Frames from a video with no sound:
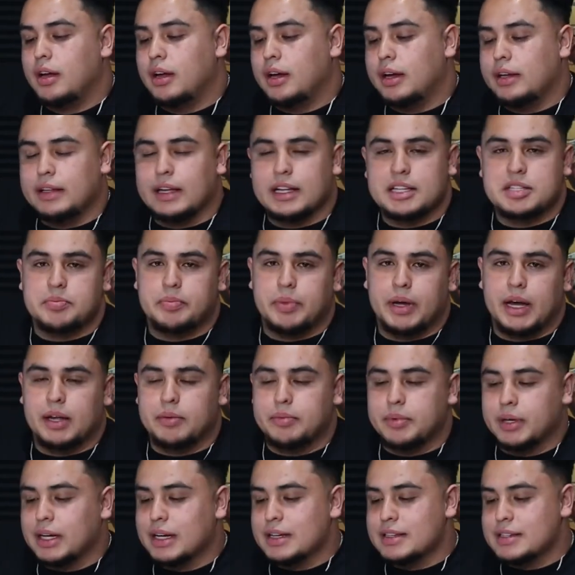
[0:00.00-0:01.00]
and that's
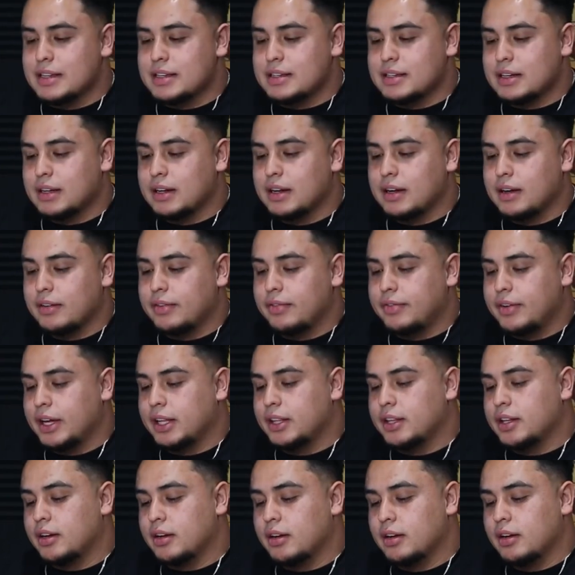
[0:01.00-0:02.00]
bad because it's gonna
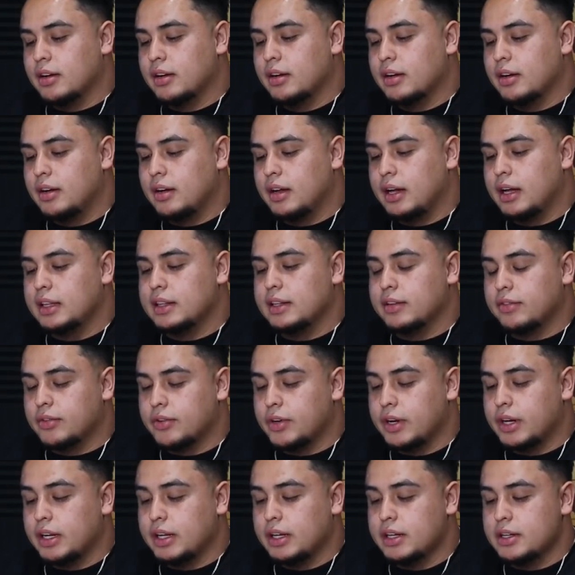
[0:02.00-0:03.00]
affect your length of
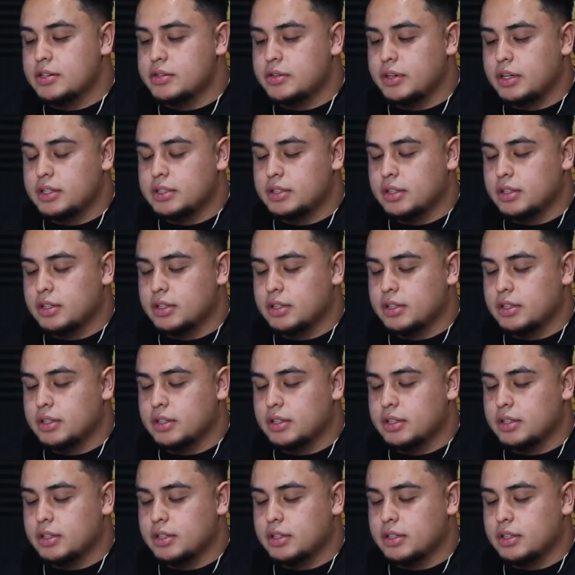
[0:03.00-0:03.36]
credit history.